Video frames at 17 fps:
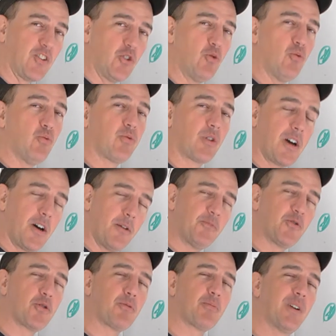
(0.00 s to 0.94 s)
You
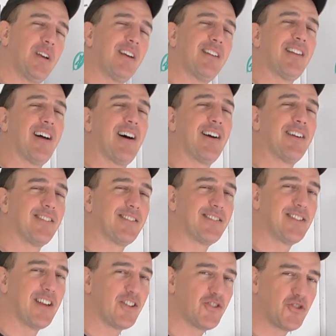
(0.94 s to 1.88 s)
come to
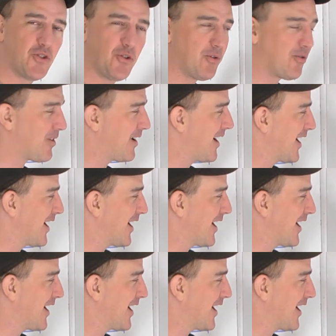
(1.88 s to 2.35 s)
realize that you are